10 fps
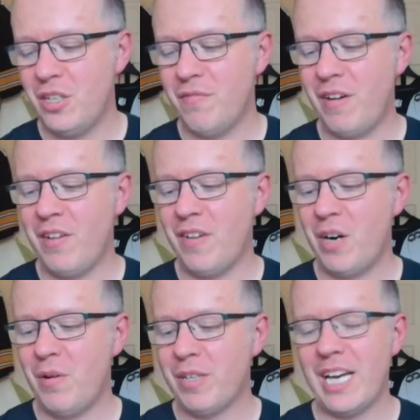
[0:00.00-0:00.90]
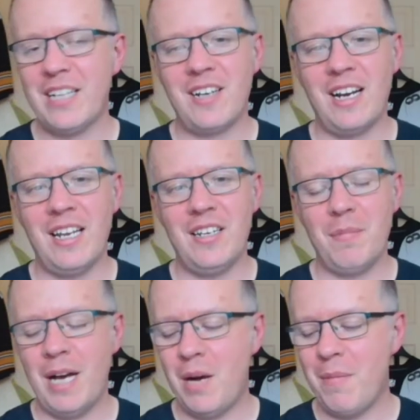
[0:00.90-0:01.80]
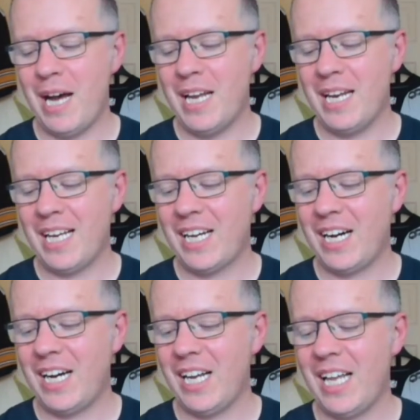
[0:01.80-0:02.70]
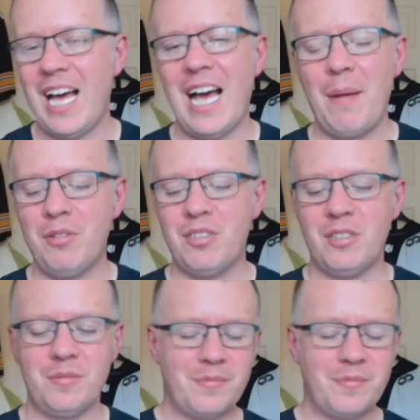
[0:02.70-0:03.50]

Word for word: very, very well, getting Tyler Linderbaum and Kyle Hamilton.